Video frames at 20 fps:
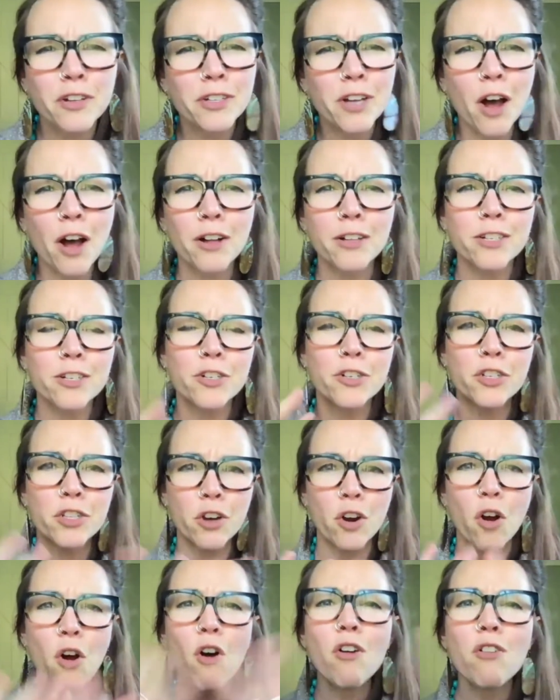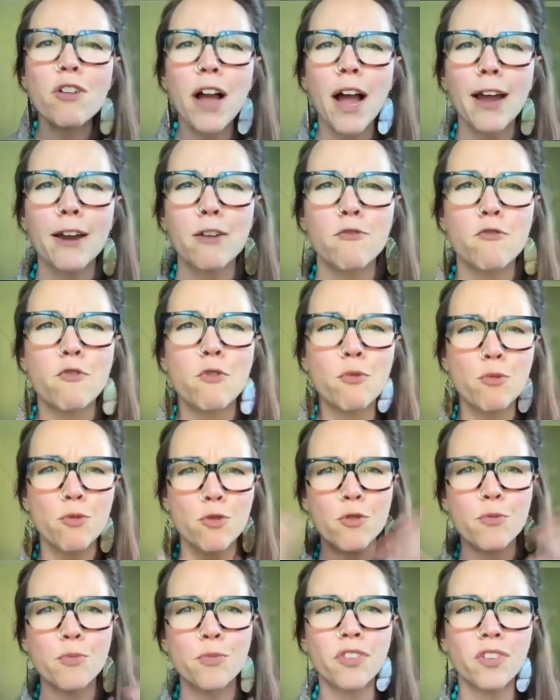hollers, they're all kind of
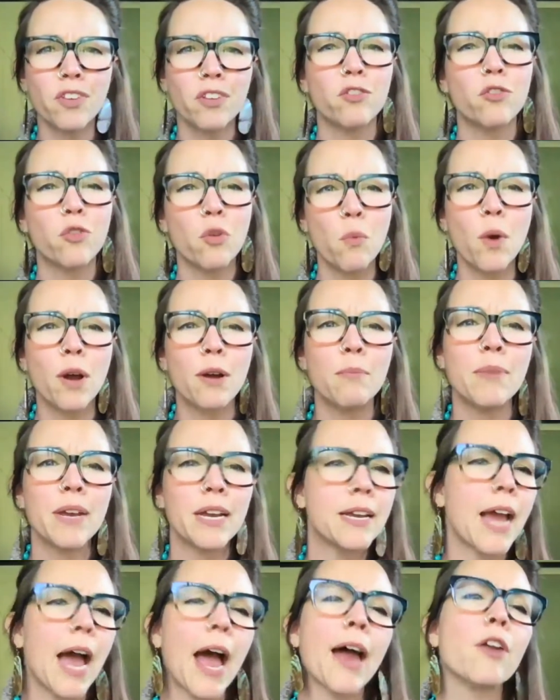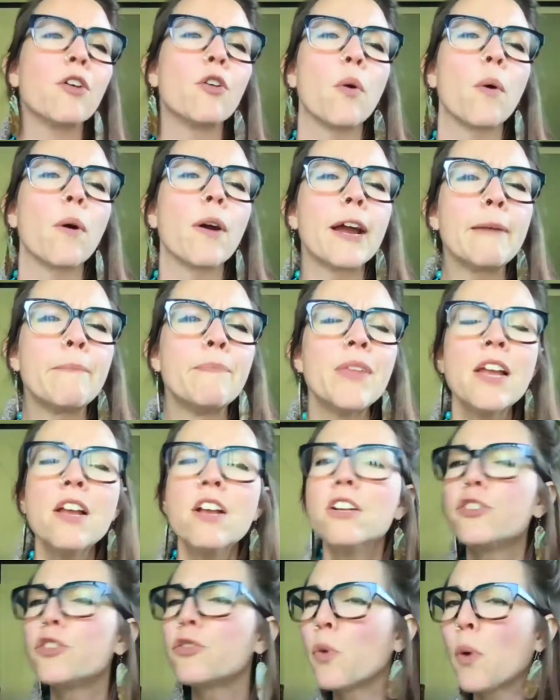grouped into one big category.
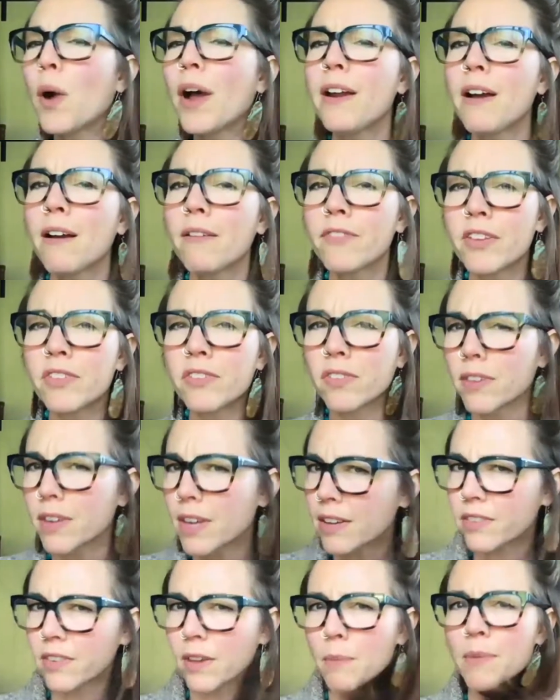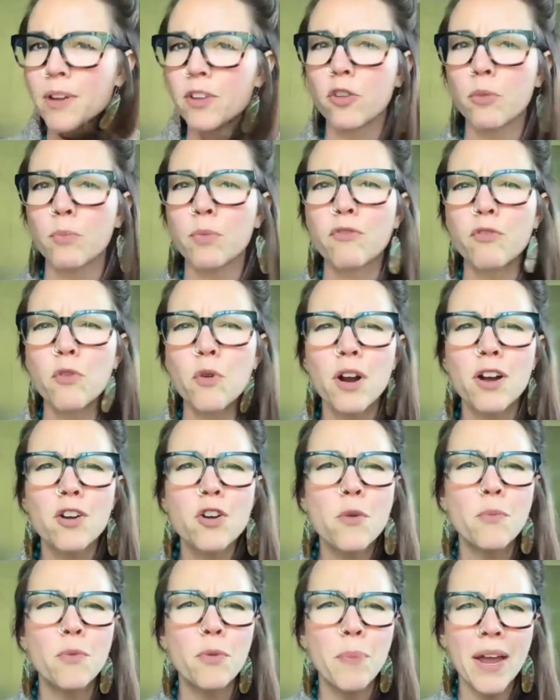So quite obviously, as I mentioned before,
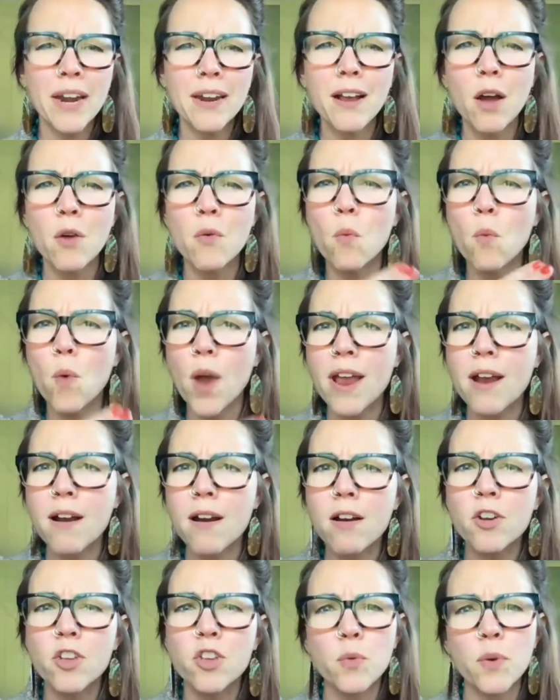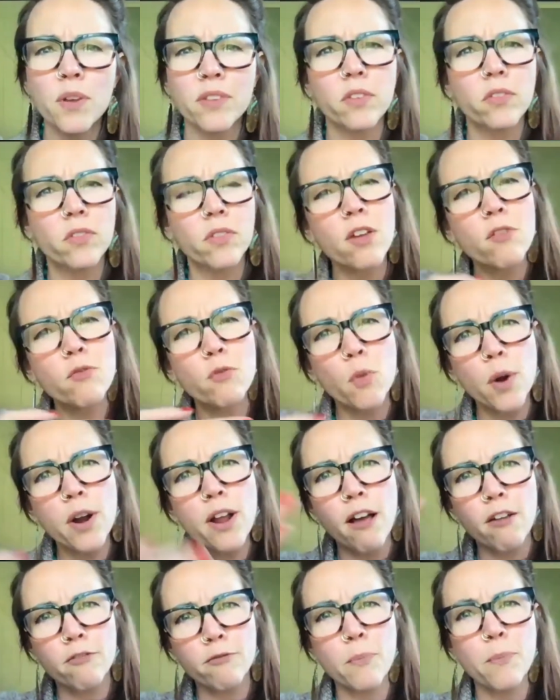depending on where you as a slave would
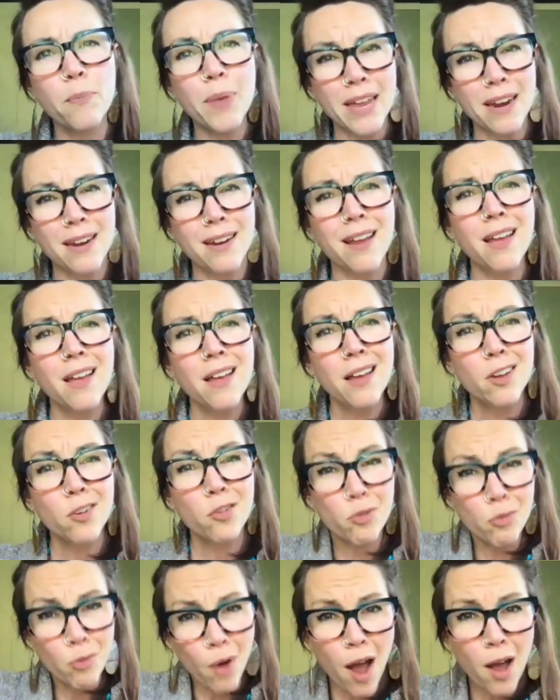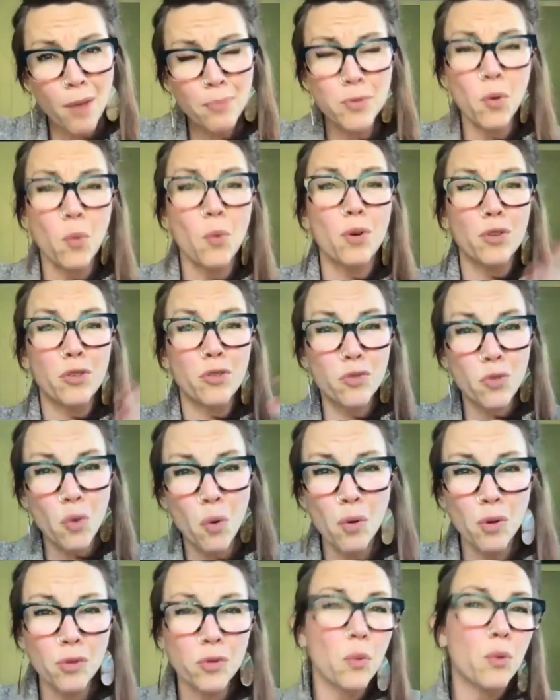have been dropped or
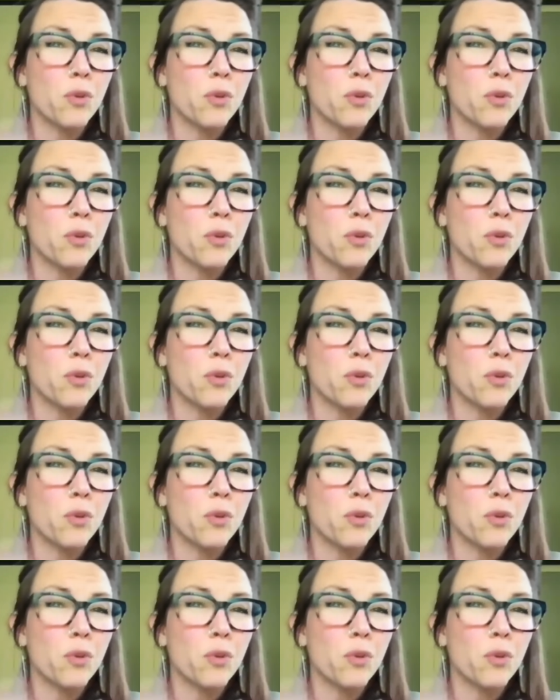sold or